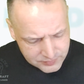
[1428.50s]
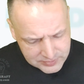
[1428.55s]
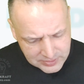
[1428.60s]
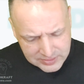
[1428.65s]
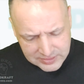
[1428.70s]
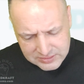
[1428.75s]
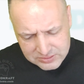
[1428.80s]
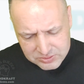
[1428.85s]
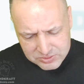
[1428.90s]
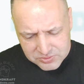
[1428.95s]

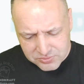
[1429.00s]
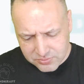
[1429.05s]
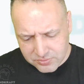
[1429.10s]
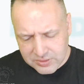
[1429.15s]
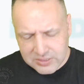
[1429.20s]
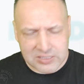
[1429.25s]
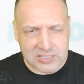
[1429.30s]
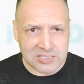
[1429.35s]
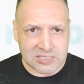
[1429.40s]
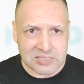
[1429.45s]
It looks
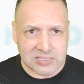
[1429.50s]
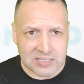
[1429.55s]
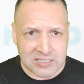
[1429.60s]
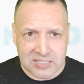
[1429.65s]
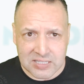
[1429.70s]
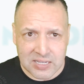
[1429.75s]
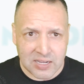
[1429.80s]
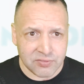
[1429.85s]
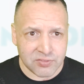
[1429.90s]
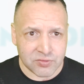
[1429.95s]
really
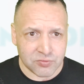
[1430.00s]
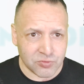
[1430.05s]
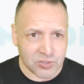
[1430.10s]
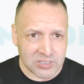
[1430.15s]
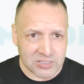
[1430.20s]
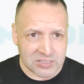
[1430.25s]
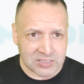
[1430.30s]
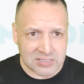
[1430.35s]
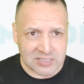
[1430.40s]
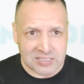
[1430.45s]
sticky. I haven't
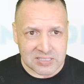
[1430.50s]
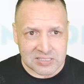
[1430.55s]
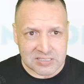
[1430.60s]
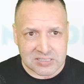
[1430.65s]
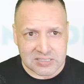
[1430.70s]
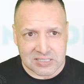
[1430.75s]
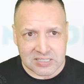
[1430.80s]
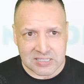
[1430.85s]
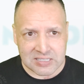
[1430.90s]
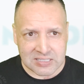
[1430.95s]
written
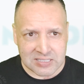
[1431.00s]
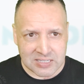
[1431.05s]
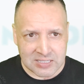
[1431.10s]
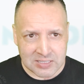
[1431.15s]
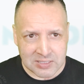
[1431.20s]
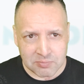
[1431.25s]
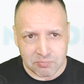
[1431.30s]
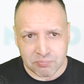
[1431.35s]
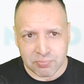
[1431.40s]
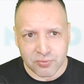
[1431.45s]
this in
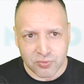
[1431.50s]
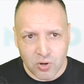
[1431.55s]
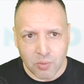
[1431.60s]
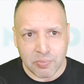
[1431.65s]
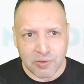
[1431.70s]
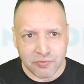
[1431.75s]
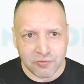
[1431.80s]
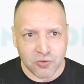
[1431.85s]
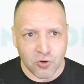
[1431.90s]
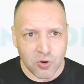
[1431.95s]
a
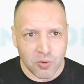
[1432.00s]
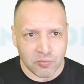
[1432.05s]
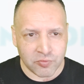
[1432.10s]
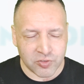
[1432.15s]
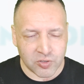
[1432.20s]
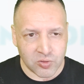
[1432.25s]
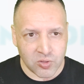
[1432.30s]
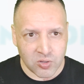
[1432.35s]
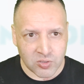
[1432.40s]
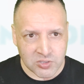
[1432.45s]
proper form
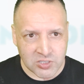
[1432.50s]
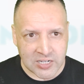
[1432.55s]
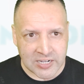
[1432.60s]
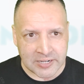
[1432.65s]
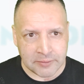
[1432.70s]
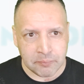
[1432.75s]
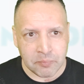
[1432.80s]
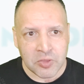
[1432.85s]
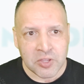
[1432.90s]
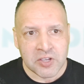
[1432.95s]
for a long
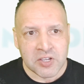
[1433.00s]
time.